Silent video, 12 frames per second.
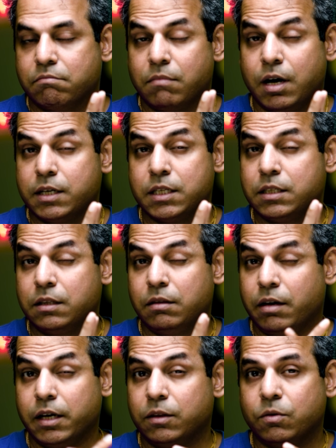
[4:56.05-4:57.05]
Mars is a
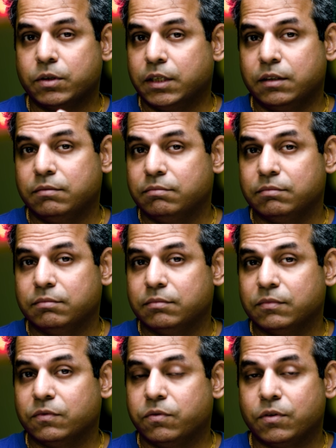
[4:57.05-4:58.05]
trick lord
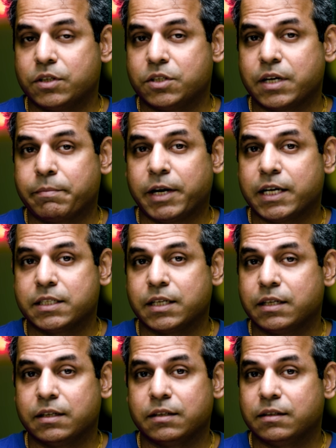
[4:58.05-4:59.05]
for Gemini
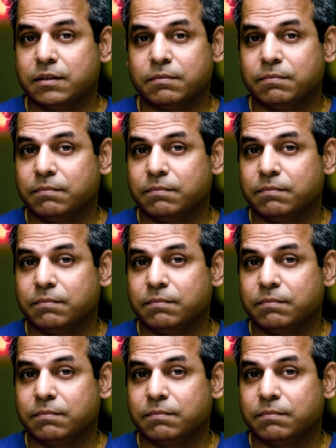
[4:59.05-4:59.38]
Ascendant.